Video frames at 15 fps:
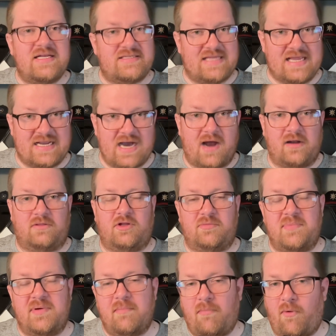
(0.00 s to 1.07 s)
take on a little
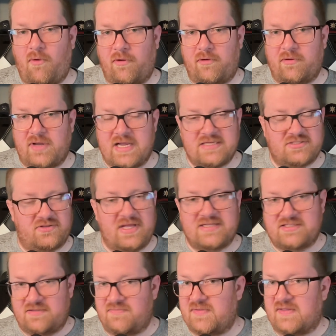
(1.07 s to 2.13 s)
bit more. Okay. So that's
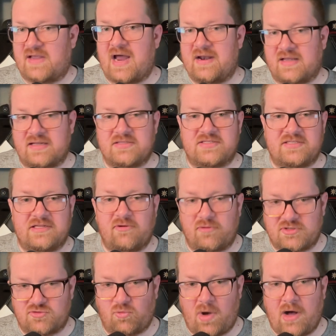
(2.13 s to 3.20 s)
something to kind of consider
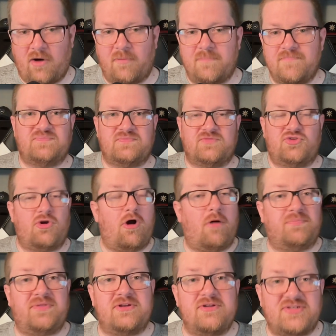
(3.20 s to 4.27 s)
as well. So I
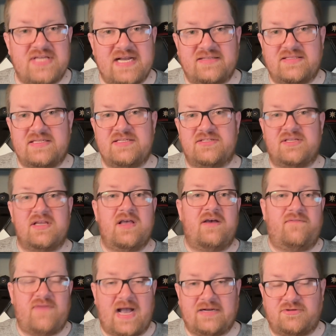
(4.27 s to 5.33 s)
hope that you take these
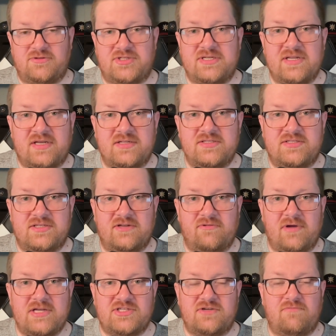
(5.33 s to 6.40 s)
factors into
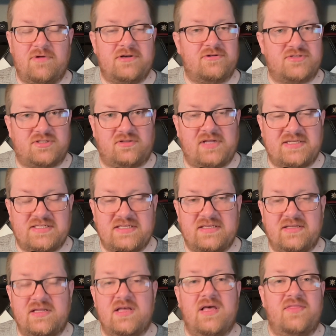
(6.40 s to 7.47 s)
consideration when you're
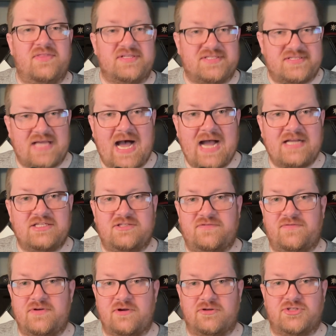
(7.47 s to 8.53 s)
selecting the size
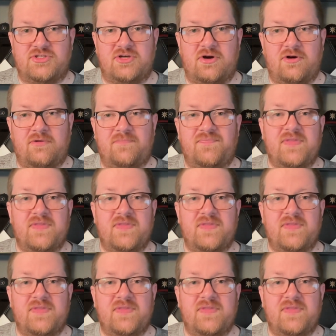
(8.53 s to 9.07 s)
for your show.